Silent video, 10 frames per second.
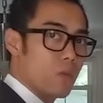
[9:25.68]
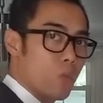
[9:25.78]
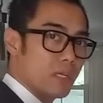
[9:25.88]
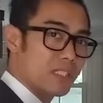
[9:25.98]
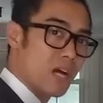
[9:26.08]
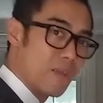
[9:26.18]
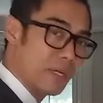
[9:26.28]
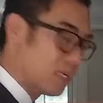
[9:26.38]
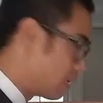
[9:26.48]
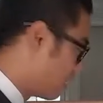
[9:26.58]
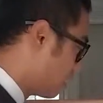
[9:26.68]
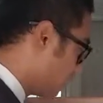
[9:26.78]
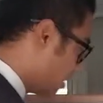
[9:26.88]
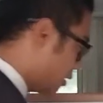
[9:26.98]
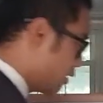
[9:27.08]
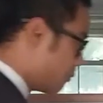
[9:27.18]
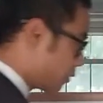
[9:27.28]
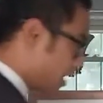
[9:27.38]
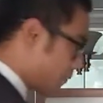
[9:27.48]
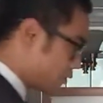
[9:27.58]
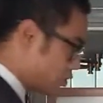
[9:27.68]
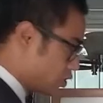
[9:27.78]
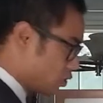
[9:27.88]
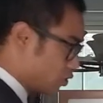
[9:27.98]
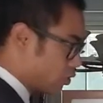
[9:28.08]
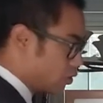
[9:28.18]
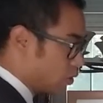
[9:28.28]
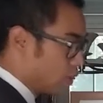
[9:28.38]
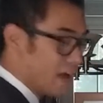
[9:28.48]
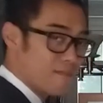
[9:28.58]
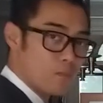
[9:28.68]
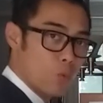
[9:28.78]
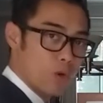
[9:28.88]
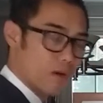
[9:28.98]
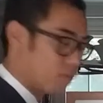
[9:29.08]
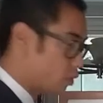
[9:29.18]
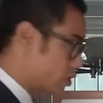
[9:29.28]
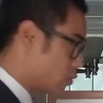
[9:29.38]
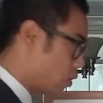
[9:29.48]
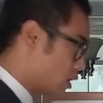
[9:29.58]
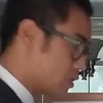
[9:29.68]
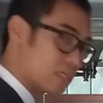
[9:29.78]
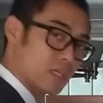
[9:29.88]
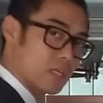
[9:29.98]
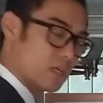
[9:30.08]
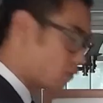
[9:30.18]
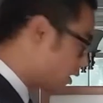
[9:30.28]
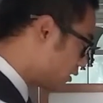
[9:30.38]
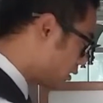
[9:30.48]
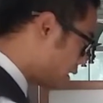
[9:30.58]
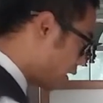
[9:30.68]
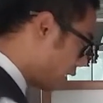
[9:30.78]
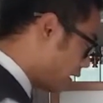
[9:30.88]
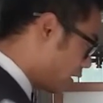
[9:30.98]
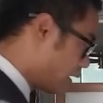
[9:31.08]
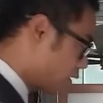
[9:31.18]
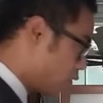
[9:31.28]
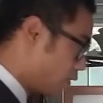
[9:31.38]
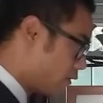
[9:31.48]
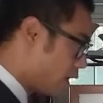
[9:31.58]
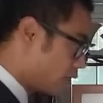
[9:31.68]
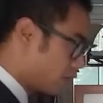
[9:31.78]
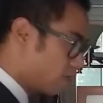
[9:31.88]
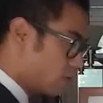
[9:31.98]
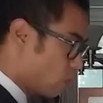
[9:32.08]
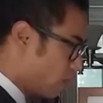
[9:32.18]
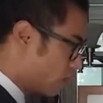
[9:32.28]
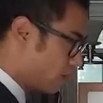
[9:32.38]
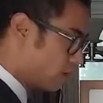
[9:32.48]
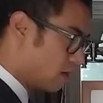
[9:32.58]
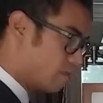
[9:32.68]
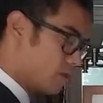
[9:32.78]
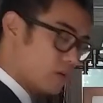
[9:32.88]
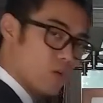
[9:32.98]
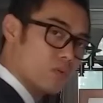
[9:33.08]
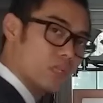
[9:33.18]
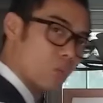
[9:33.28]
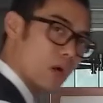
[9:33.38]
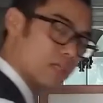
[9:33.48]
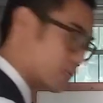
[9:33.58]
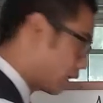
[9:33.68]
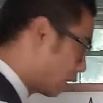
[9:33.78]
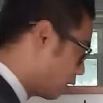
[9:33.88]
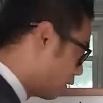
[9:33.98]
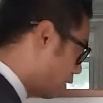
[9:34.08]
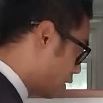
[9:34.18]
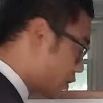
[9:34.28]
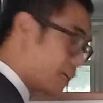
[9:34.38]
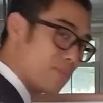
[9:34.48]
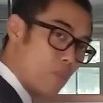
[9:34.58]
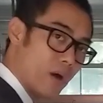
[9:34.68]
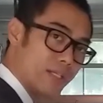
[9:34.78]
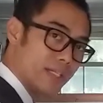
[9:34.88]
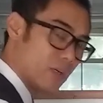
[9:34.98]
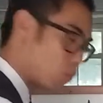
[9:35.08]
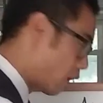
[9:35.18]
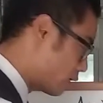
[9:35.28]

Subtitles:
what's coming, then perhaps you'll have more of what you want, right? Or if not, if you want it enough and you're only wanting, and you keep wanting